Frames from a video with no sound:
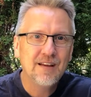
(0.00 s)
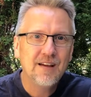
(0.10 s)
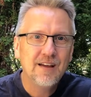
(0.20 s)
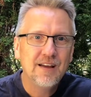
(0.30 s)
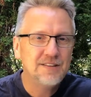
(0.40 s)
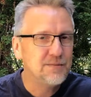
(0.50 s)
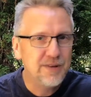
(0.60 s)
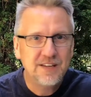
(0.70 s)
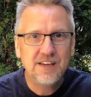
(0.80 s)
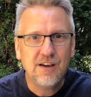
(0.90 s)
It's a
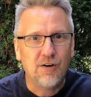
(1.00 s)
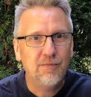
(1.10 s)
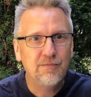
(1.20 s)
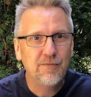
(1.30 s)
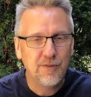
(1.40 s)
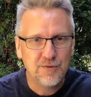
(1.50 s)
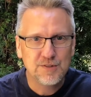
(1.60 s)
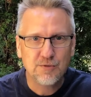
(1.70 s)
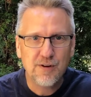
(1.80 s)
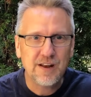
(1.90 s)
big deal for those
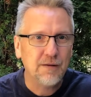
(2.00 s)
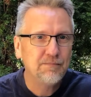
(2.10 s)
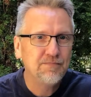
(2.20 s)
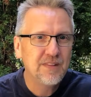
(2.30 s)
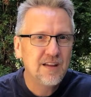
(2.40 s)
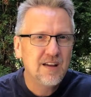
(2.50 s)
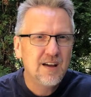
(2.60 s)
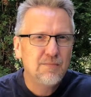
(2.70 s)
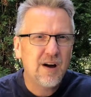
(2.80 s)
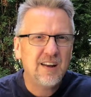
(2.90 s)
who are in it.
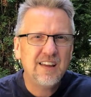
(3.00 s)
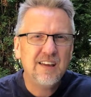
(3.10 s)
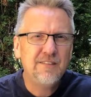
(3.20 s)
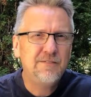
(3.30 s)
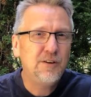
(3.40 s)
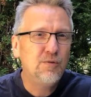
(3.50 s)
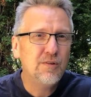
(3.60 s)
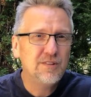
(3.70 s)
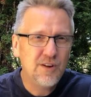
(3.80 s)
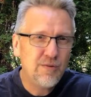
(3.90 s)
But if you
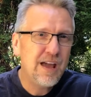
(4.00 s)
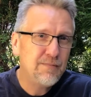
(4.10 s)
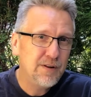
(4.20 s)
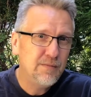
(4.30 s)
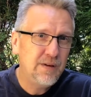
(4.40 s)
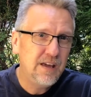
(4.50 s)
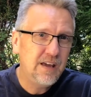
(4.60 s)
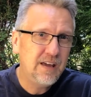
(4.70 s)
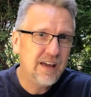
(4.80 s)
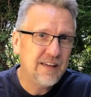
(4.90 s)
don't happen to
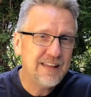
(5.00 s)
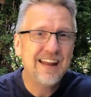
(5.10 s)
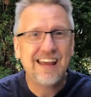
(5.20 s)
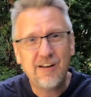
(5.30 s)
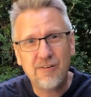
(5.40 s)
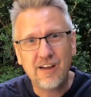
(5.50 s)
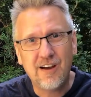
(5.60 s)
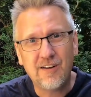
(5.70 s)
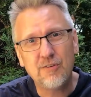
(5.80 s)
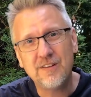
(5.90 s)
be in that
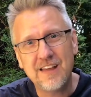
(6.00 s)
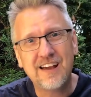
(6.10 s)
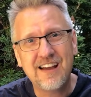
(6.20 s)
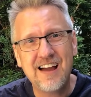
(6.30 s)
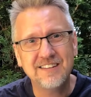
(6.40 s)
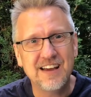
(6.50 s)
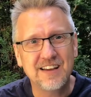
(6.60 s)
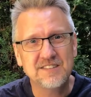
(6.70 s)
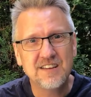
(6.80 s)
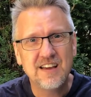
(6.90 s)
area or in that
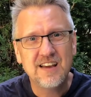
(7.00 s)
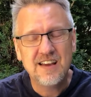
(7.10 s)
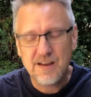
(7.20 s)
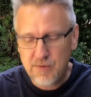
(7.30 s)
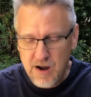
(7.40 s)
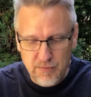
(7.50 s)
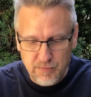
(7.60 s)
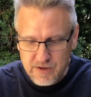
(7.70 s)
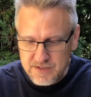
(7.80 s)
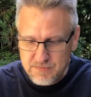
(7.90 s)
context, it
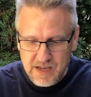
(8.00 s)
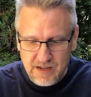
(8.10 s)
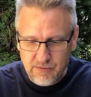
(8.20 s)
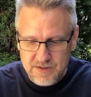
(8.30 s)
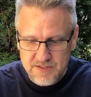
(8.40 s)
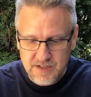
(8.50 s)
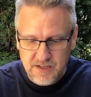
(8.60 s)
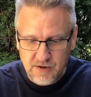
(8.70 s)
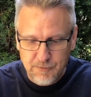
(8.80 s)
probably is meaningless to you.